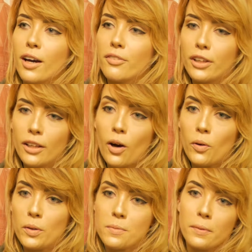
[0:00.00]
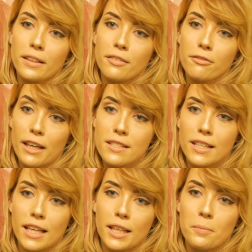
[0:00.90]
I've kind of always been
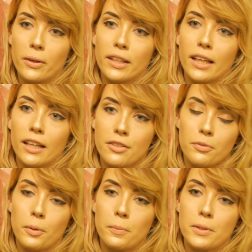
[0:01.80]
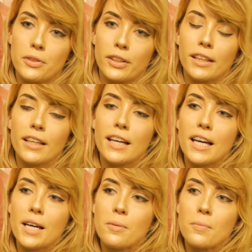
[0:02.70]
fascinated by the art of puppetry,
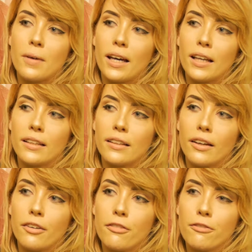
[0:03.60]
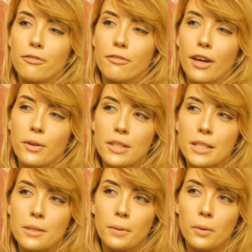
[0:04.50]
and I've found
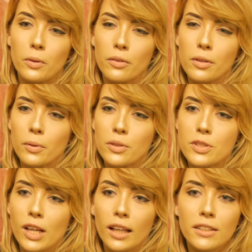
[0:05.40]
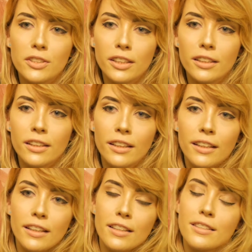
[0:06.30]
it to be one of the most challenging.
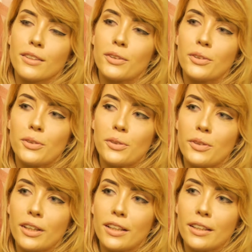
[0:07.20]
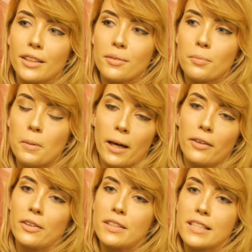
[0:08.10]
So my
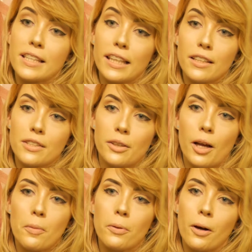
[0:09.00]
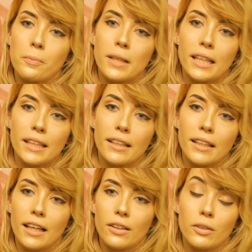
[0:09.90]
background is in theatre and prop making,
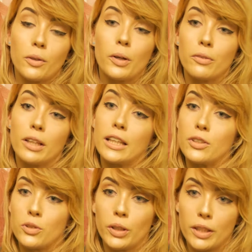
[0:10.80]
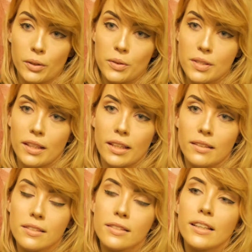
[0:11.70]
and although I really enjoyed those
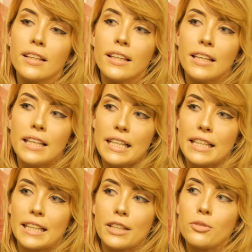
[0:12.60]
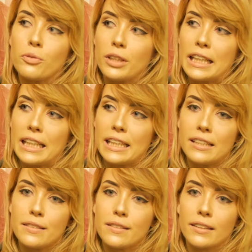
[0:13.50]
things, they didn't really
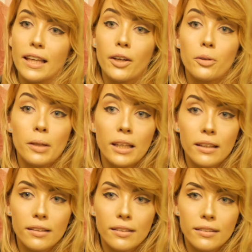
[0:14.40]
scare me